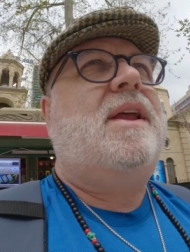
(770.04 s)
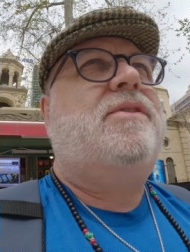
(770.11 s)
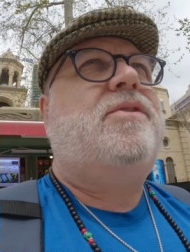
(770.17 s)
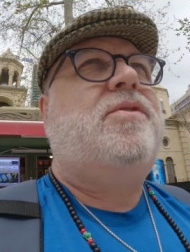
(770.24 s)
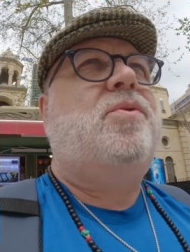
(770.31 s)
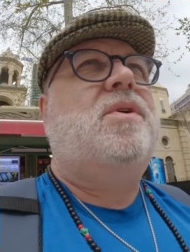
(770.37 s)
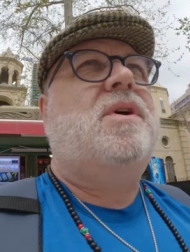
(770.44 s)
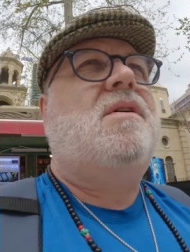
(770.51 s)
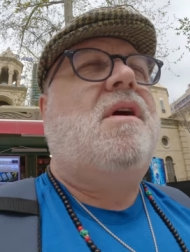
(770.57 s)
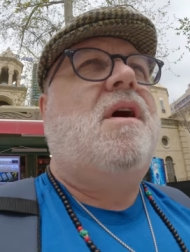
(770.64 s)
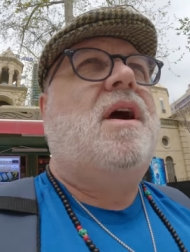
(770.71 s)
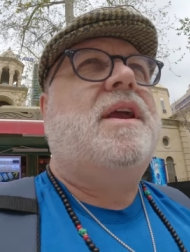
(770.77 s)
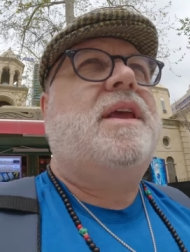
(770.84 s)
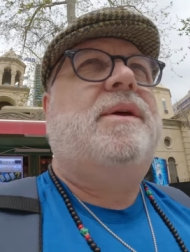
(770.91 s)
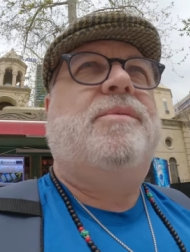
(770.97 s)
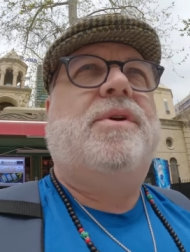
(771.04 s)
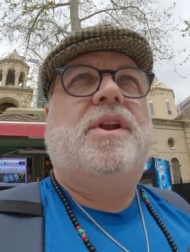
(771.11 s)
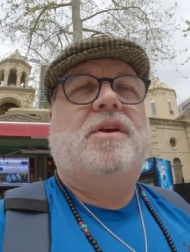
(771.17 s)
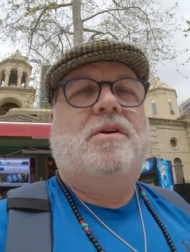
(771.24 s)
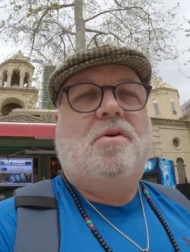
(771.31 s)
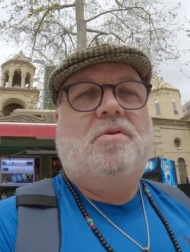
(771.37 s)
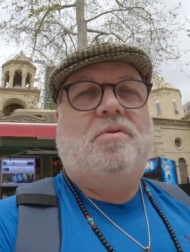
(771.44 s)
at 2 o'clock, and then we're
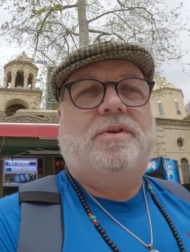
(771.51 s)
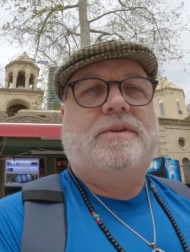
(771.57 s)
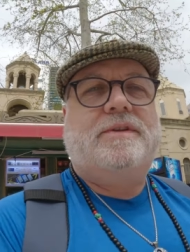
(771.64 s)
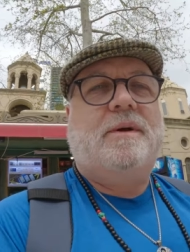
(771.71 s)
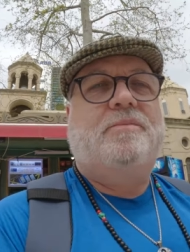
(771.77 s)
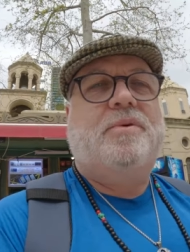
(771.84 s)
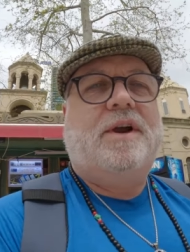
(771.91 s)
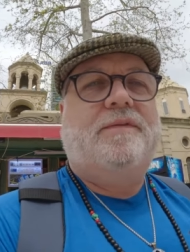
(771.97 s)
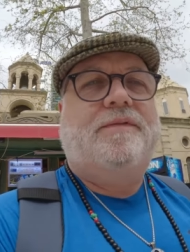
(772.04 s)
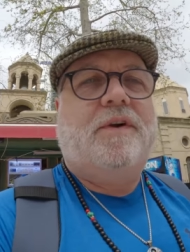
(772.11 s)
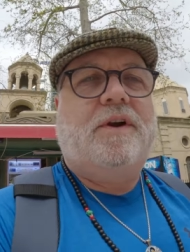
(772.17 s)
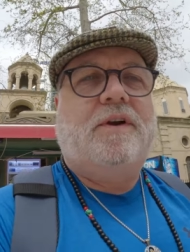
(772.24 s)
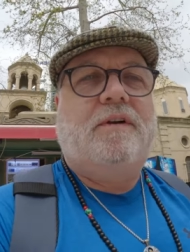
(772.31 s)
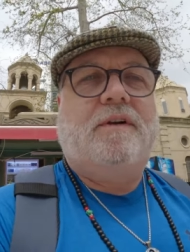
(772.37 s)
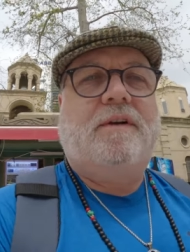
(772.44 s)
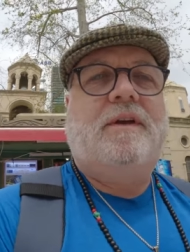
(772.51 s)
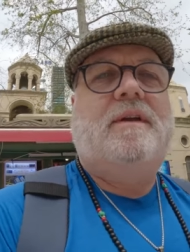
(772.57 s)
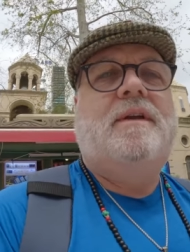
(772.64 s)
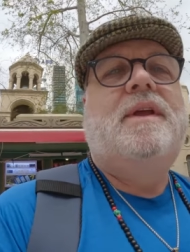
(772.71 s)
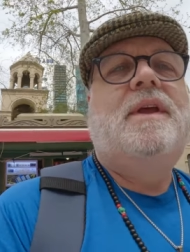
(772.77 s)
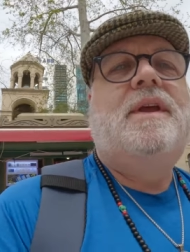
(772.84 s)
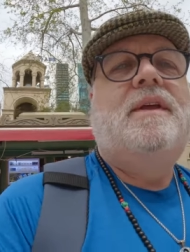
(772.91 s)
going to go somewhere
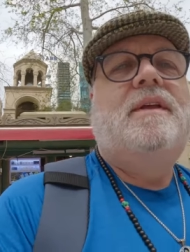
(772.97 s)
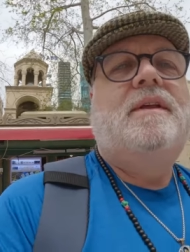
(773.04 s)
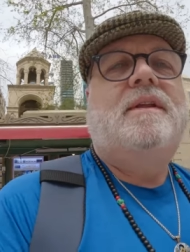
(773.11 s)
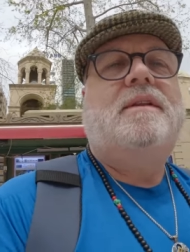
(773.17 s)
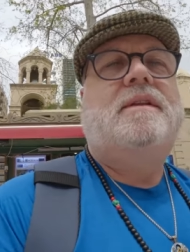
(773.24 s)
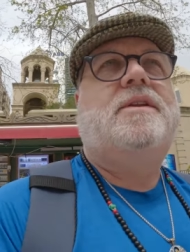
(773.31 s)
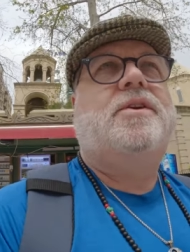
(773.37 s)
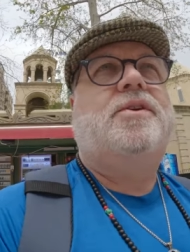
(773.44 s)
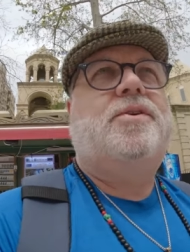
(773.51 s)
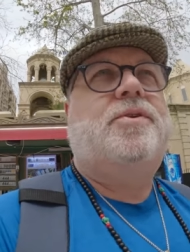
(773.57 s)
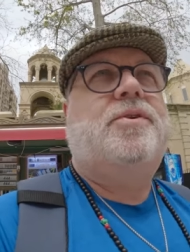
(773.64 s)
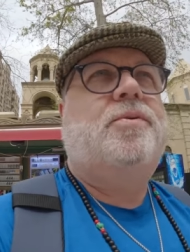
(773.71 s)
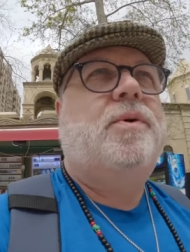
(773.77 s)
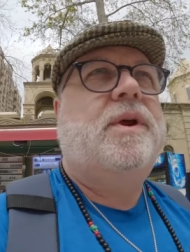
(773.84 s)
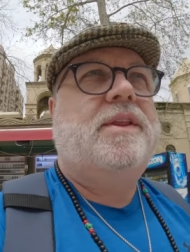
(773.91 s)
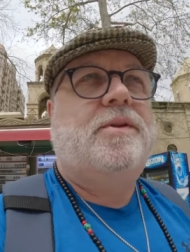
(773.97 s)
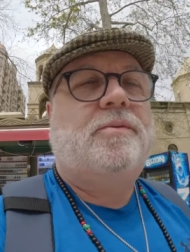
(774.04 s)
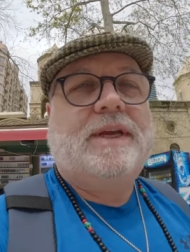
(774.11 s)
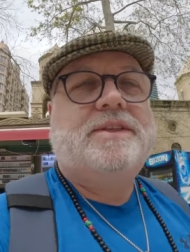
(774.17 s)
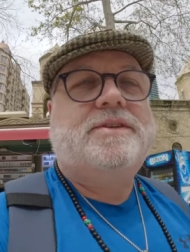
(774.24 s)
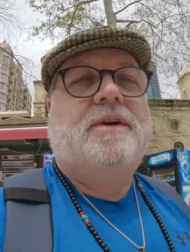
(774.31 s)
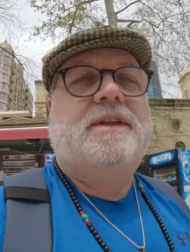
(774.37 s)
to one of the
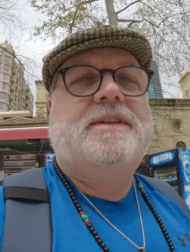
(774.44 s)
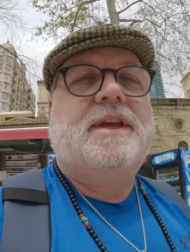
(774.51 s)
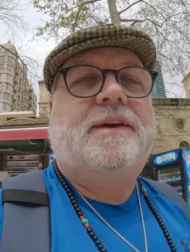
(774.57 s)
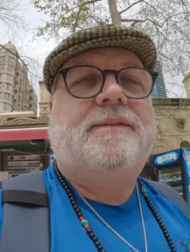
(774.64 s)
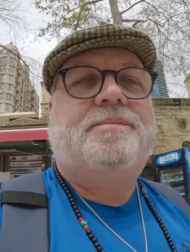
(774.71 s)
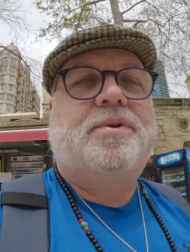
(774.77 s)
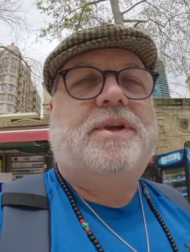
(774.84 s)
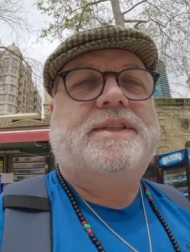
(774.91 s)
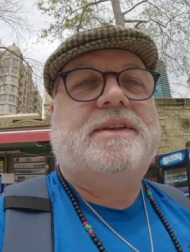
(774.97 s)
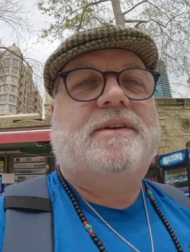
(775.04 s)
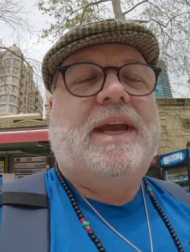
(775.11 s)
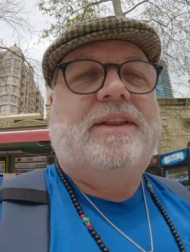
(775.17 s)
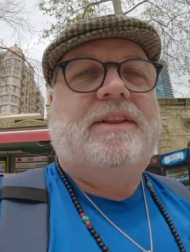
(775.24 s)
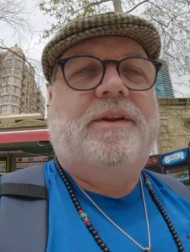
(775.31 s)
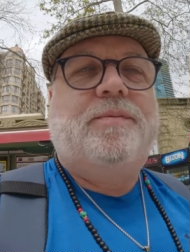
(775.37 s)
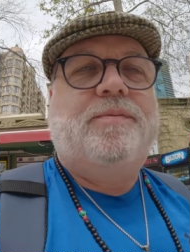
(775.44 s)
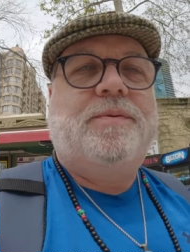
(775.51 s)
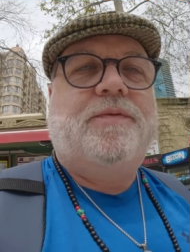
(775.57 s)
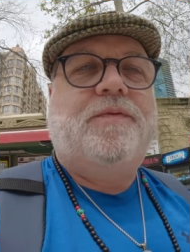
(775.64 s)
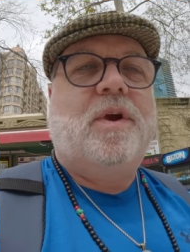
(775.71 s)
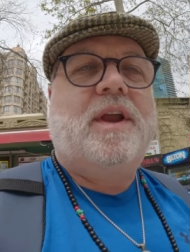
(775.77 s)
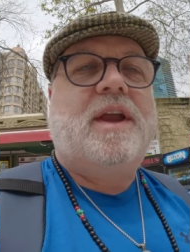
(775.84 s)
restaurants I have pre-selected
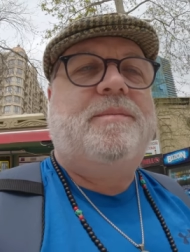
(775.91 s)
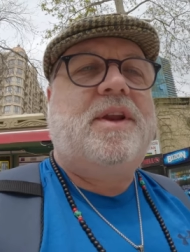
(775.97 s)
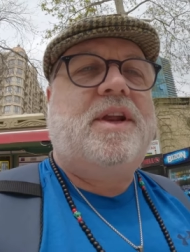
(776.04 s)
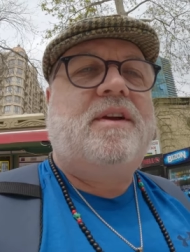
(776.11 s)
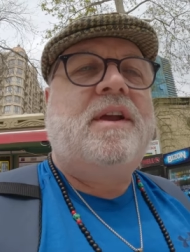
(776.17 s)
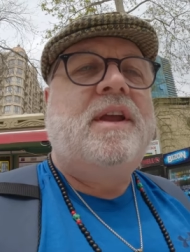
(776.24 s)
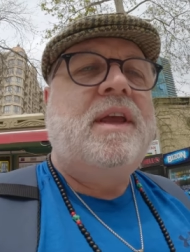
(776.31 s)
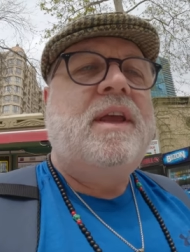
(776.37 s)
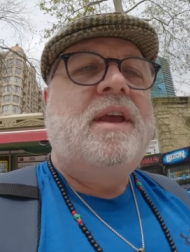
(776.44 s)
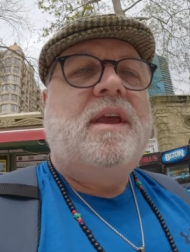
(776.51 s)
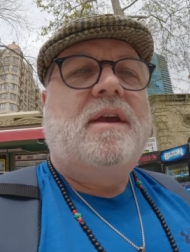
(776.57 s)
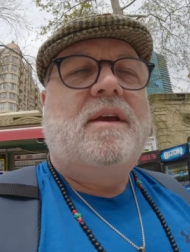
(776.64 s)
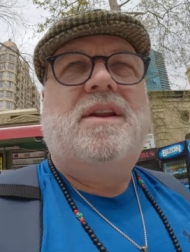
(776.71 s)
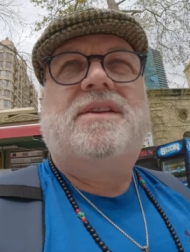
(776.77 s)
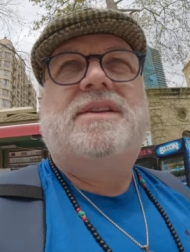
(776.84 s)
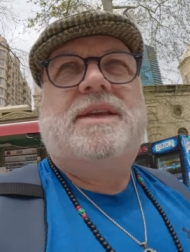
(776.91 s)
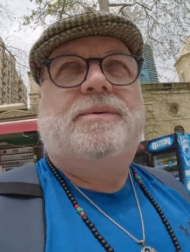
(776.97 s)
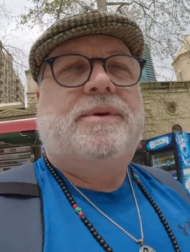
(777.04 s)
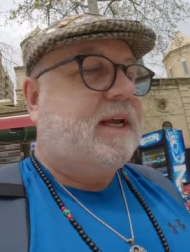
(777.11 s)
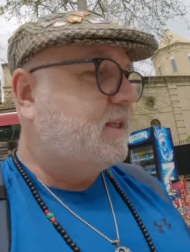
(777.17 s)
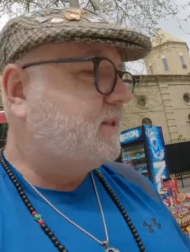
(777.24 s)
before coming here. I'm going to see what